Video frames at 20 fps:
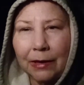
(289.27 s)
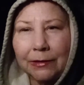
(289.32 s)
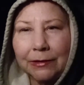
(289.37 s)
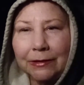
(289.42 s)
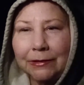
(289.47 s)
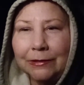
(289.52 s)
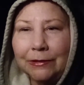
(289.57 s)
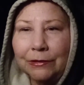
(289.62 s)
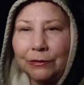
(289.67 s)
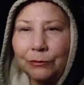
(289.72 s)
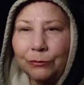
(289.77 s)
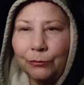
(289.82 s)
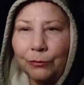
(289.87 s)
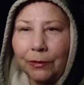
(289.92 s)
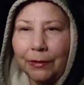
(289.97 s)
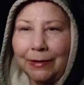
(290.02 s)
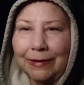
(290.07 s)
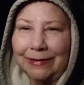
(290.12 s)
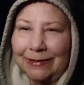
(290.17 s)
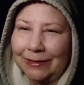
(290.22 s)
I did do
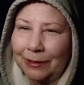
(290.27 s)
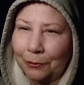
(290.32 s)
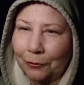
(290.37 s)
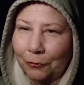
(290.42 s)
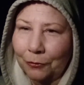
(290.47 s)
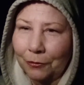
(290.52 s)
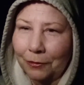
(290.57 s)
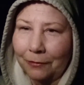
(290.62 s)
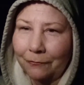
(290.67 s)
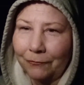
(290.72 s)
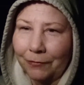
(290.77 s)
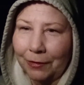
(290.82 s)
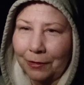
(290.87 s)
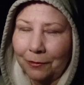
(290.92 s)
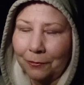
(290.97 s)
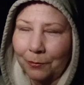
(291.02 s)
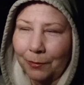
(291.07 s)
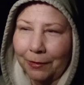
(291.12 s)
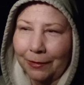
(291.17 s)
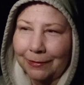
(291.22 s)
one. It's not a cooking
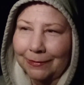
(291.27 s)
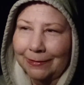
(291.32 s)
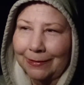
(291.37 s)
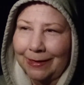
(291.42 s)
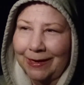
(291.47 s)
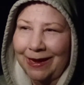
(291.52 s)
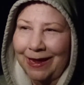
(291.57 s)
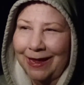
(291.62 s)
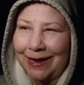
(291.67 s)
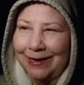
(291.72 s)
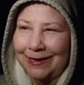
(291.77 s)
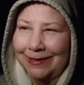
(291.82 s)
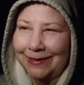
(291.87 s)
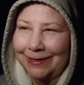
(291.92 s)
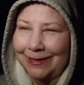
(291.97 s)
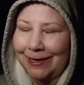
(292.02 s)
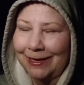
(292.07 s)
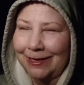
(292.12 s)
video, but it, it had.